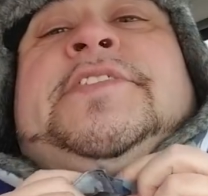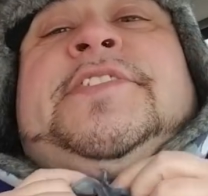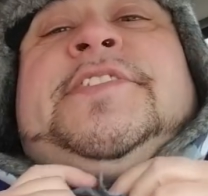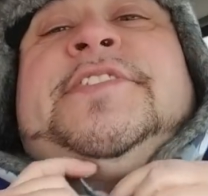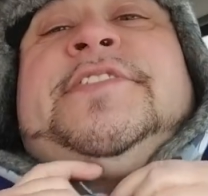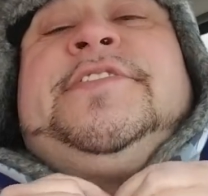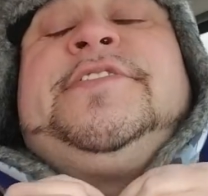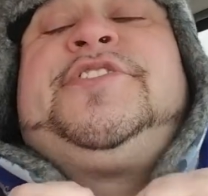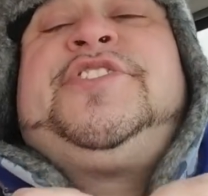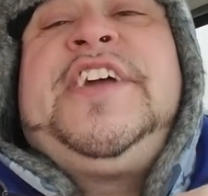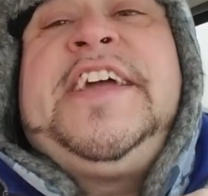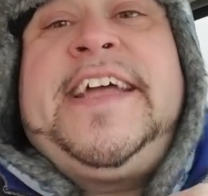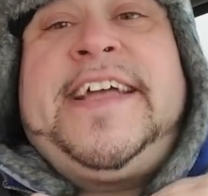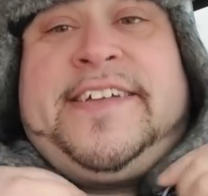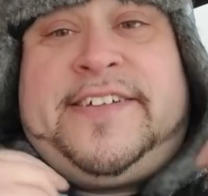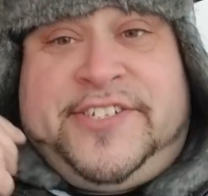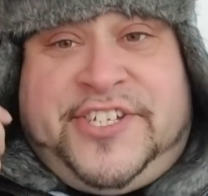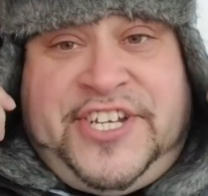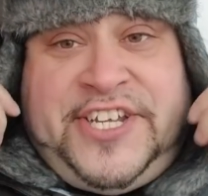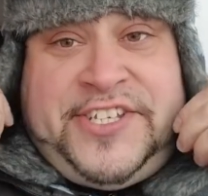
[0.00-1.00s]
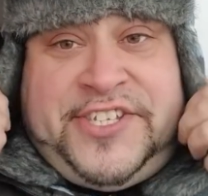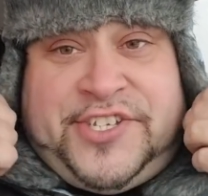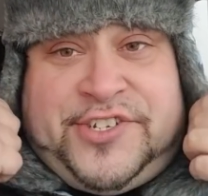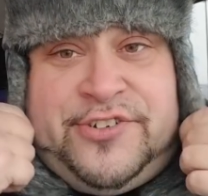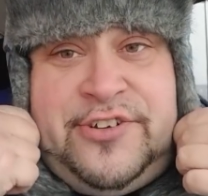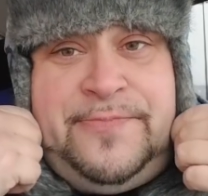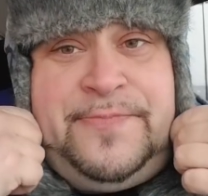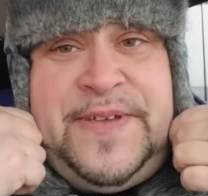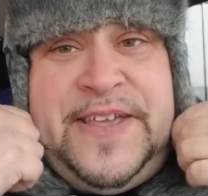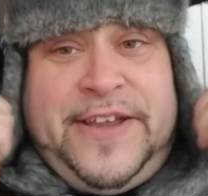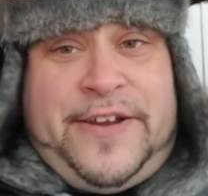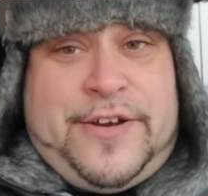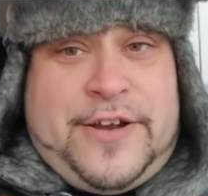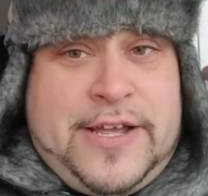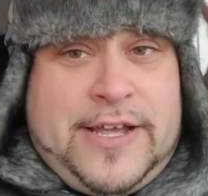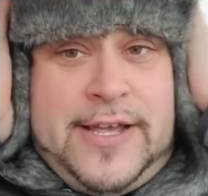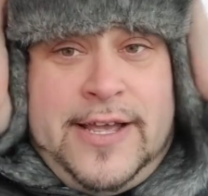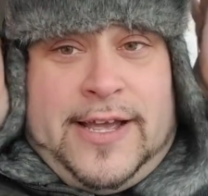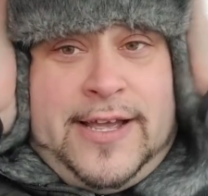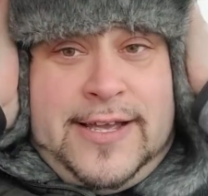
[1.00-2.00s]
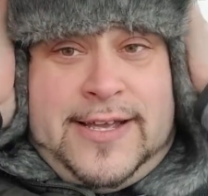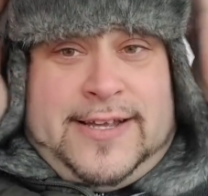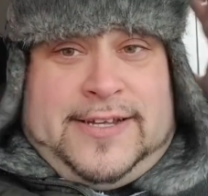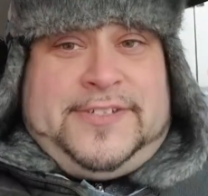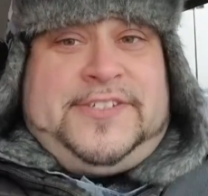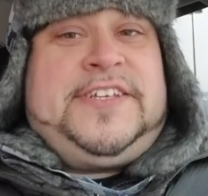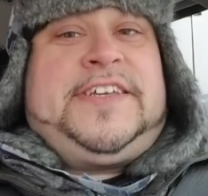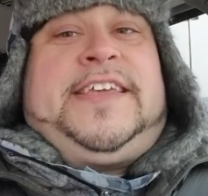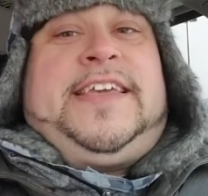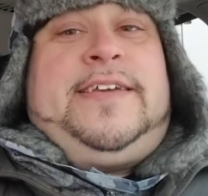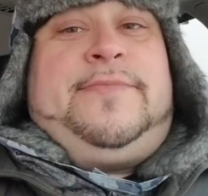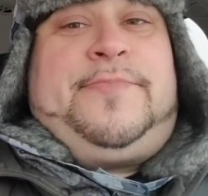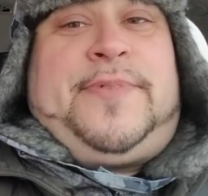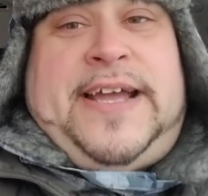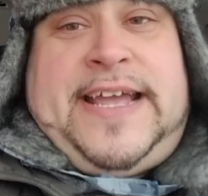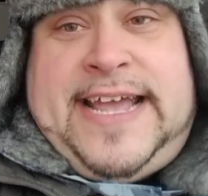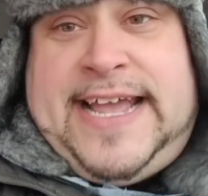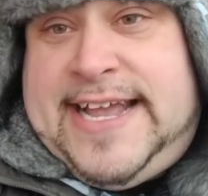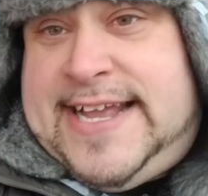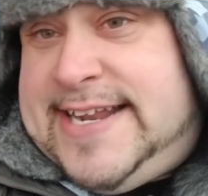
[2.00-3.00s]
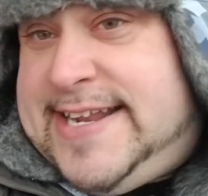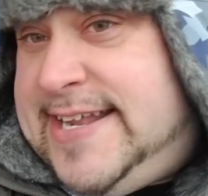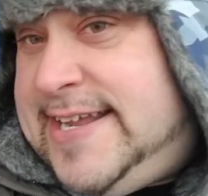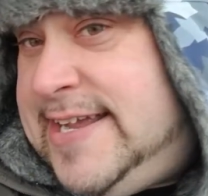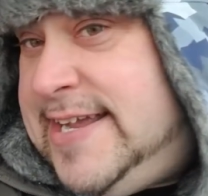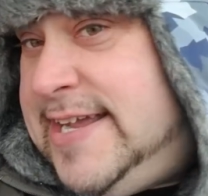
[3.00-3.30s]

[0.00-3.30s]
a little chin strip here to keep my head